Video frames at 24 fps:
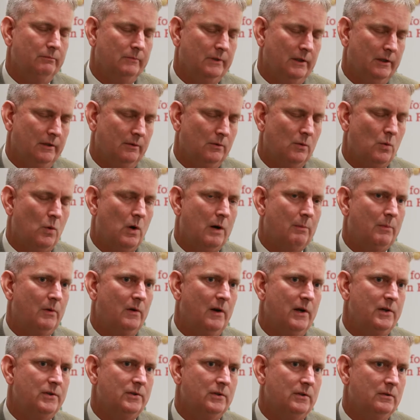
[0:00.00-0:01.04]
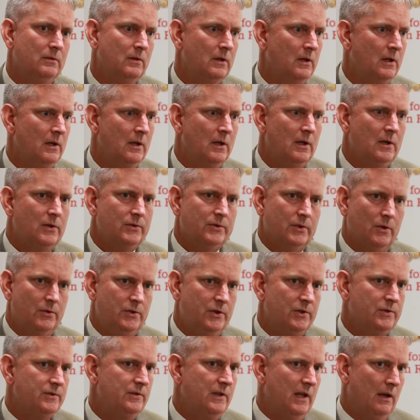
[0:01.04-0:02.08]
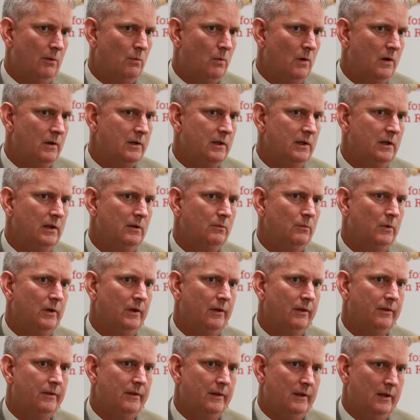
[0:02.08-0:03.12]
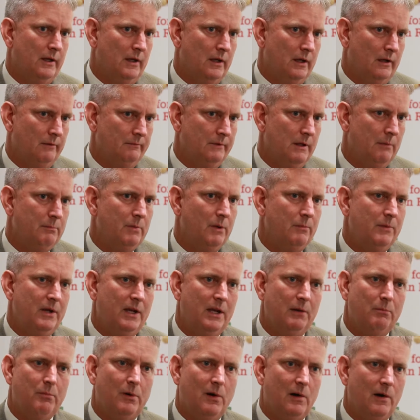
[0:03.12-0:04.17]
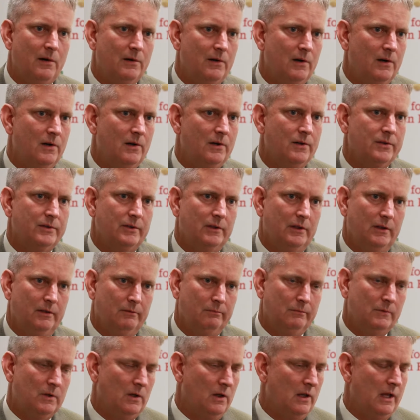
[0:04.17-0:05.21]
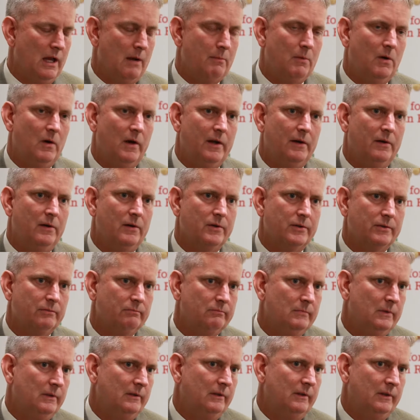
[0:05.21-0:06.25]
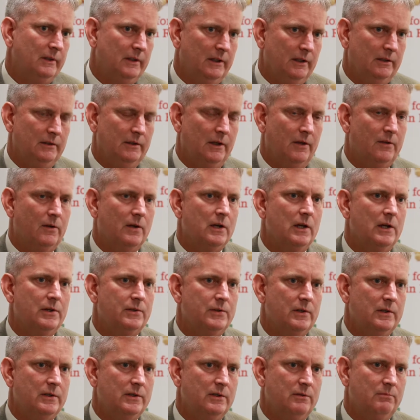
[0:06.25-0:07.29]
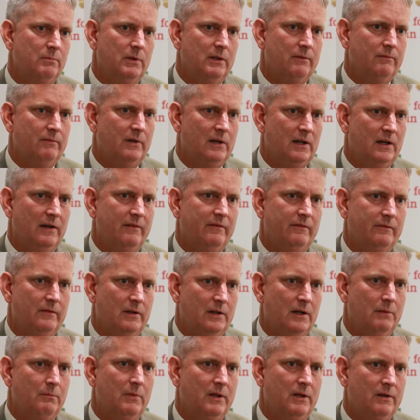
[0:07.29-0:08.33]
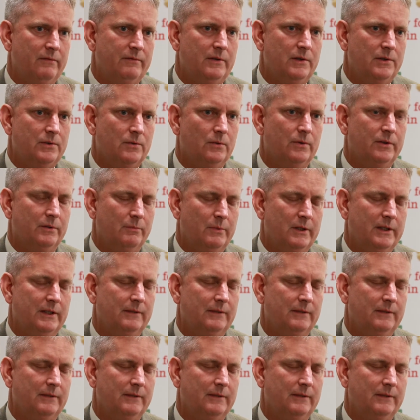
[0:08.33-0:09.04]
and, and, cooperation. So just networking with uh, implementing partners and collaborators in other countries has been very, very beneficial to